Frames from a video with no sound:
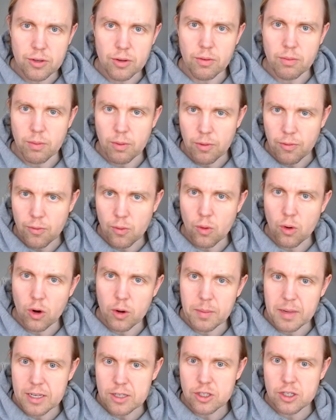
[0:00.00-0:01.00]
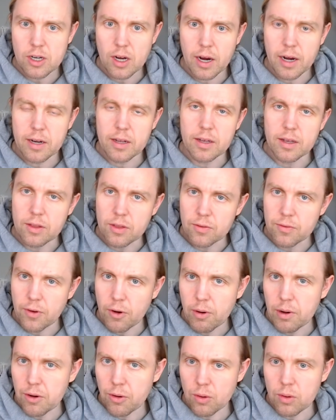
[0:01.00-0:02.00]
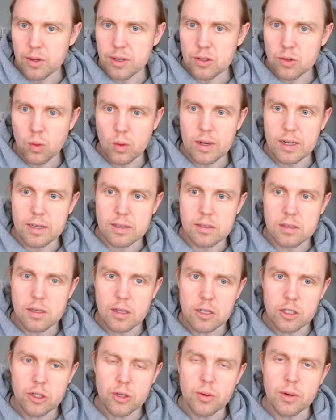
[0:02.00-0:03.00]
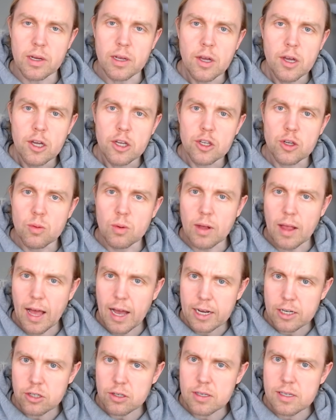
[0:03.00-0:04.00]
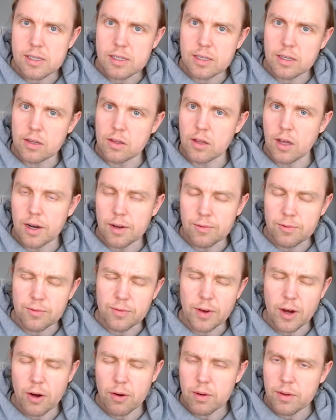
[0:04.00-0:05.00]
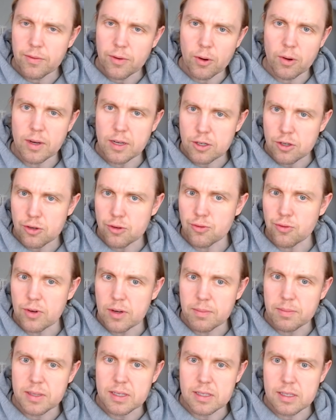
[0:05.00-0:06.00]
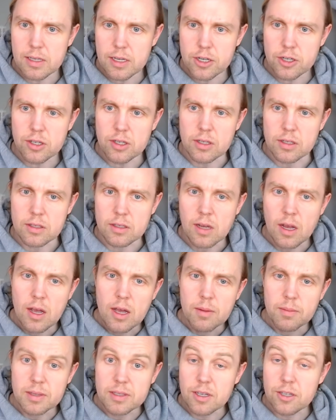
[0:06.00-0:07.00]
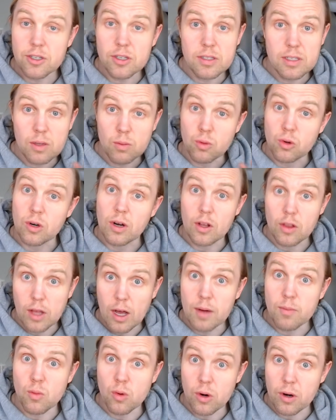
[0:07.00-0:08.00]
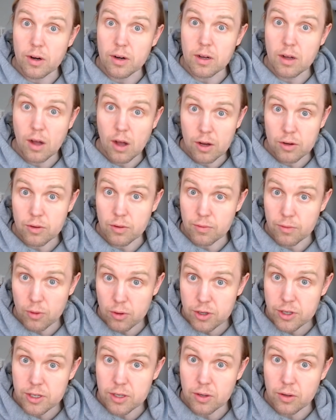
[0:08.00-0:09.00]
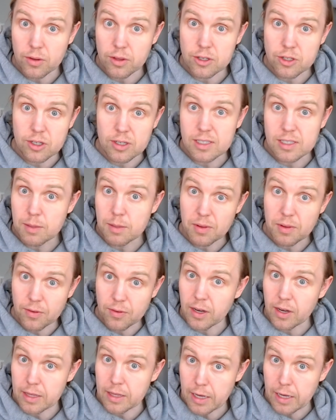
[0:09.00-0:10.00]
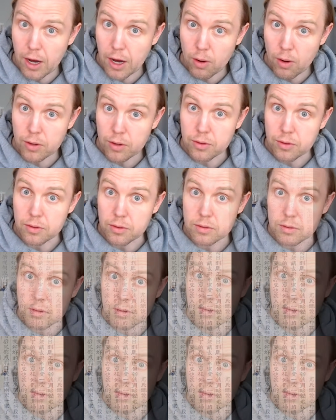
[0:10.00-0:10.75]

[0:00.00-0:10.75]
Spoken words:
reform in China in the very early 20th century, you will actually see a lot of very, very extreme positions that were a lot more controversial than just simplifying the characters.